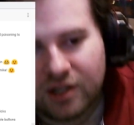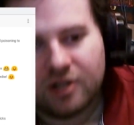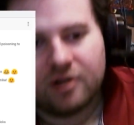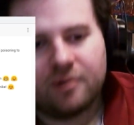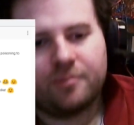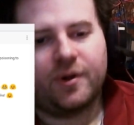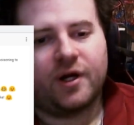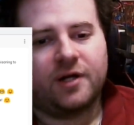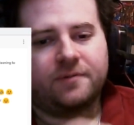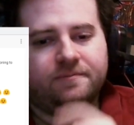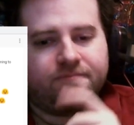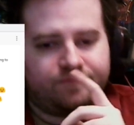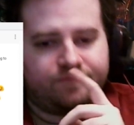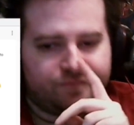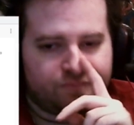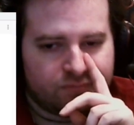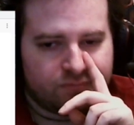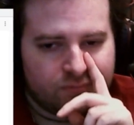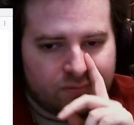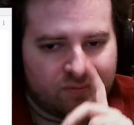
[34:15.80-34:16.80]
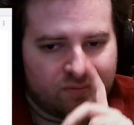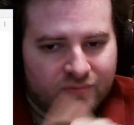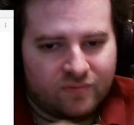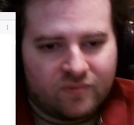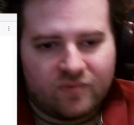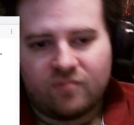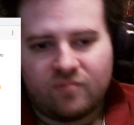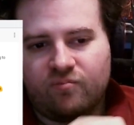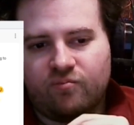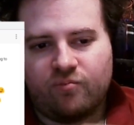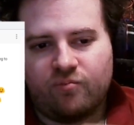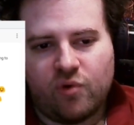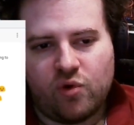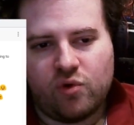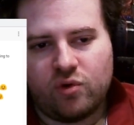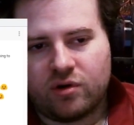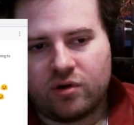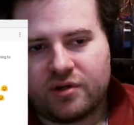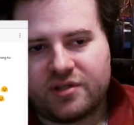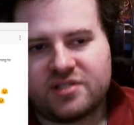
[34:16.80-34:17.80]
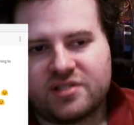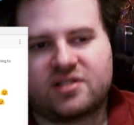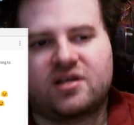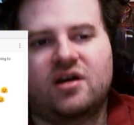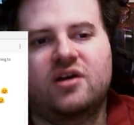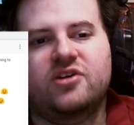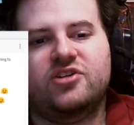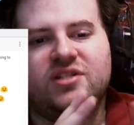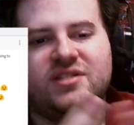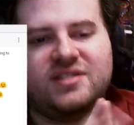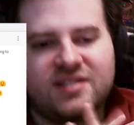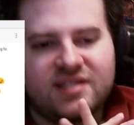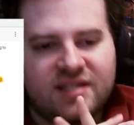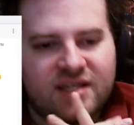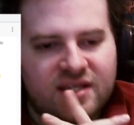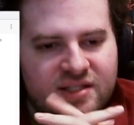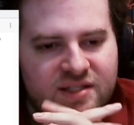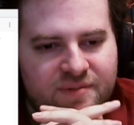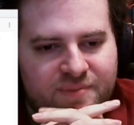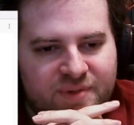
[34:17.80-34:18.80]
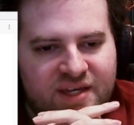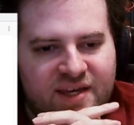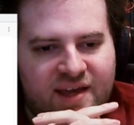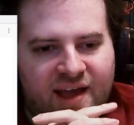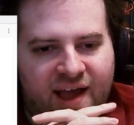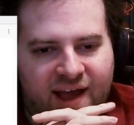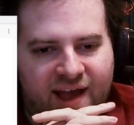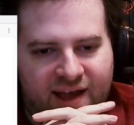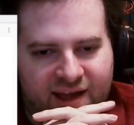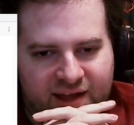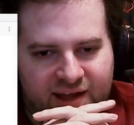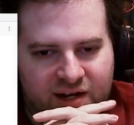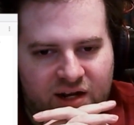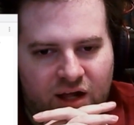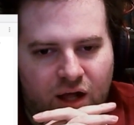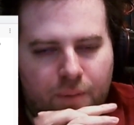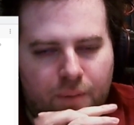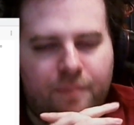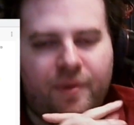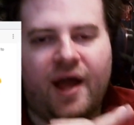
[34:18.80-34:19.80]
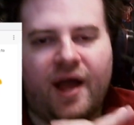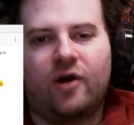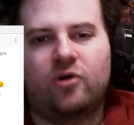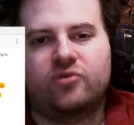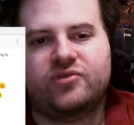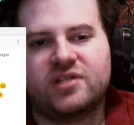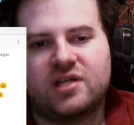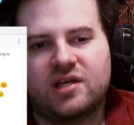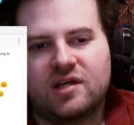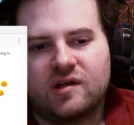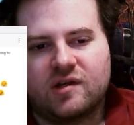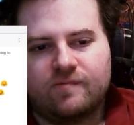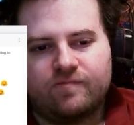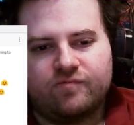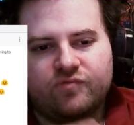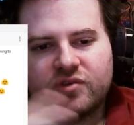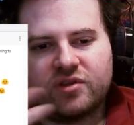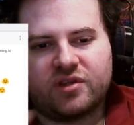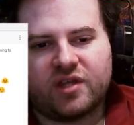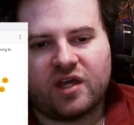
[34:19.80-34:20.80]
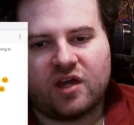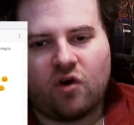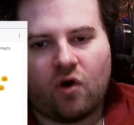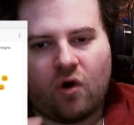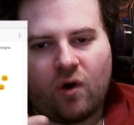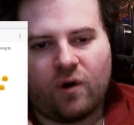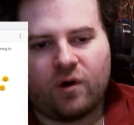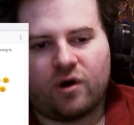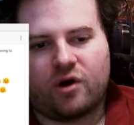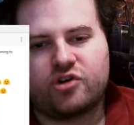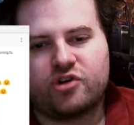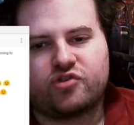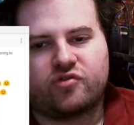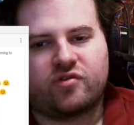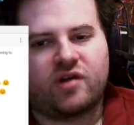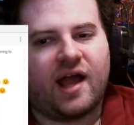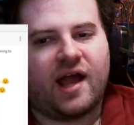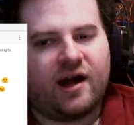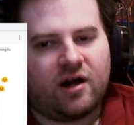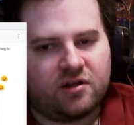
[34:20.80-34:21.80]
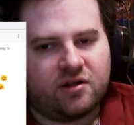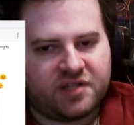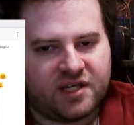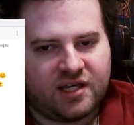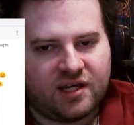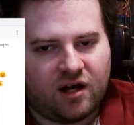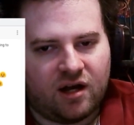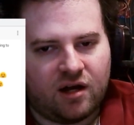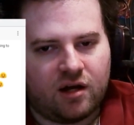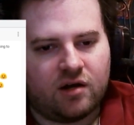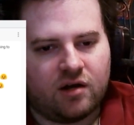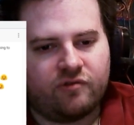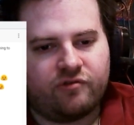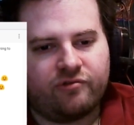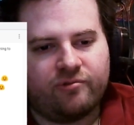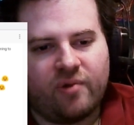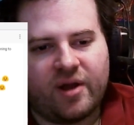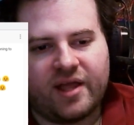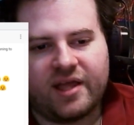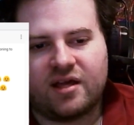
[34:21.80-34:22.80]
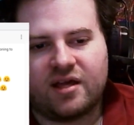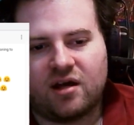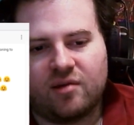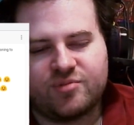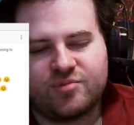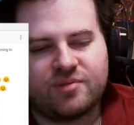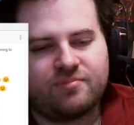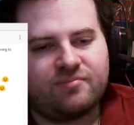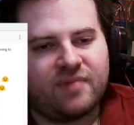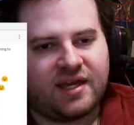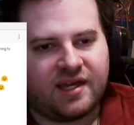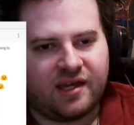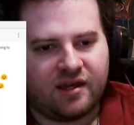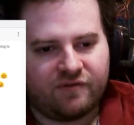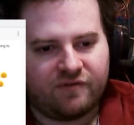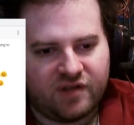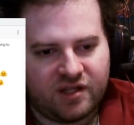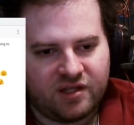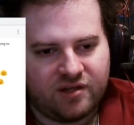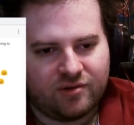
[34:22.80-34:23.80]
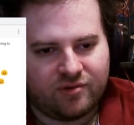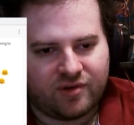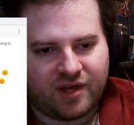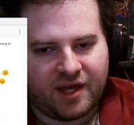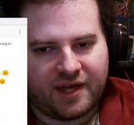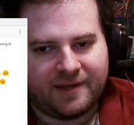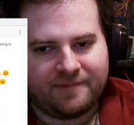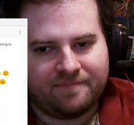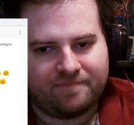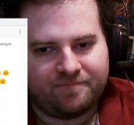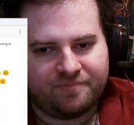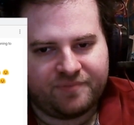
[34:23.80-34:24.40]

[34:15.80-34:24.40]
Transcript: But more discussions need to be had about the harsh reality of when it comes to making a video game.